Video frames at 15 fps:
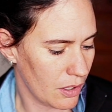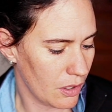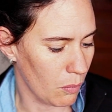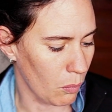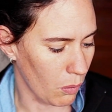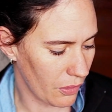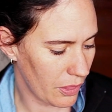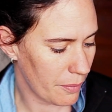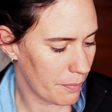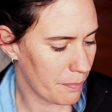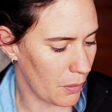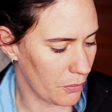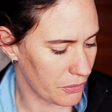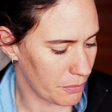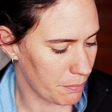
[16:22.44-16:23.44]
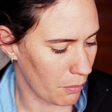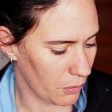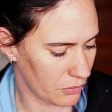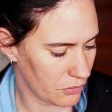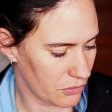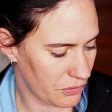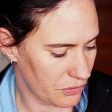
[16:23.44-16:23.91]
One of the most
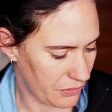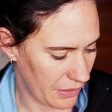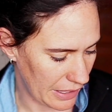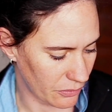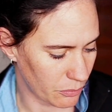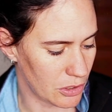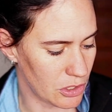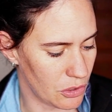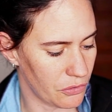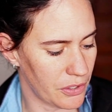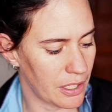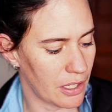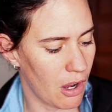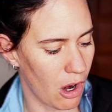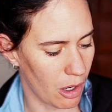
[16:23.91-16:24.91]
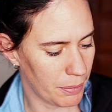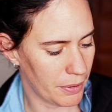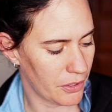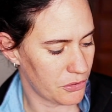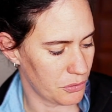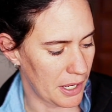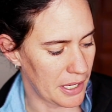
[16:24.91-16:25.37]
important things when using R+
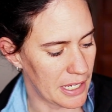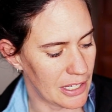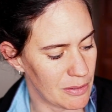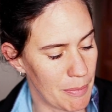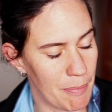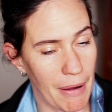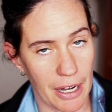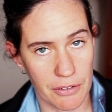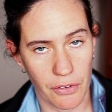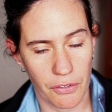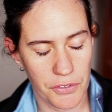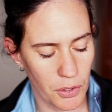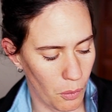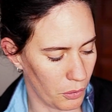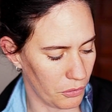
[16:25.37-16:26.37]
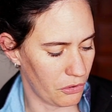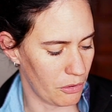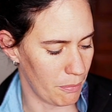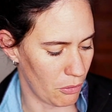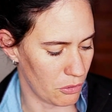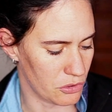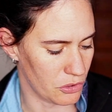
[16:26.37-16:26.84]
training is to be mindful of your horse's
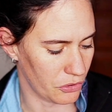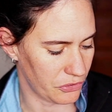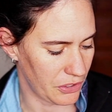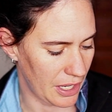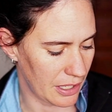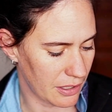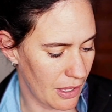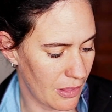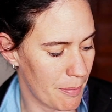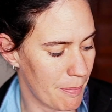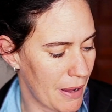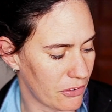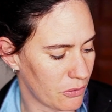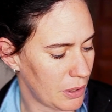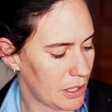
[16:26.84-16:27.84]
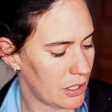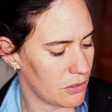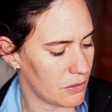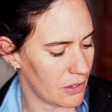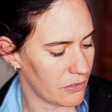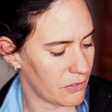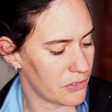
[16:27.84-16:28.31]
emotional state. And the best way to do
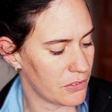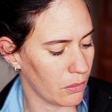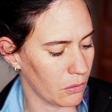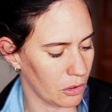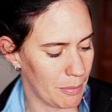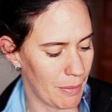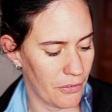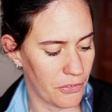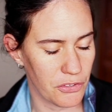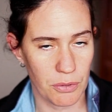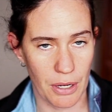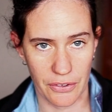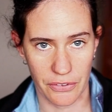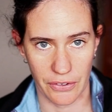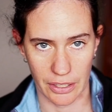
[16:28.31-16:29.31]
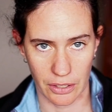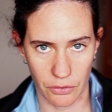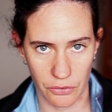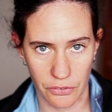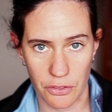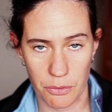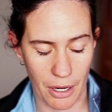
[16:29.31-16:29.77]
this is to learn about stress
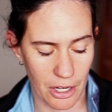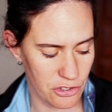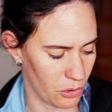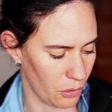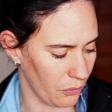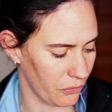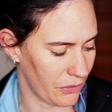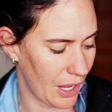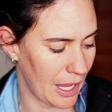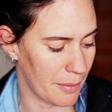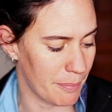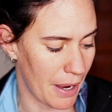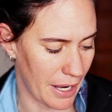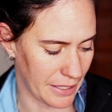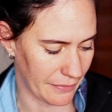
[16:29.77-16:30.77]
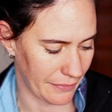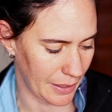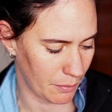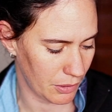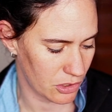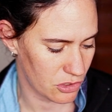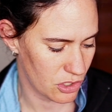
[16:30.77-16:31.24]
signals, thresholds, and body
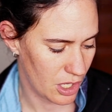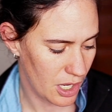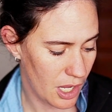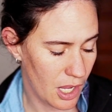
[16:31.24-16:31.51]
language.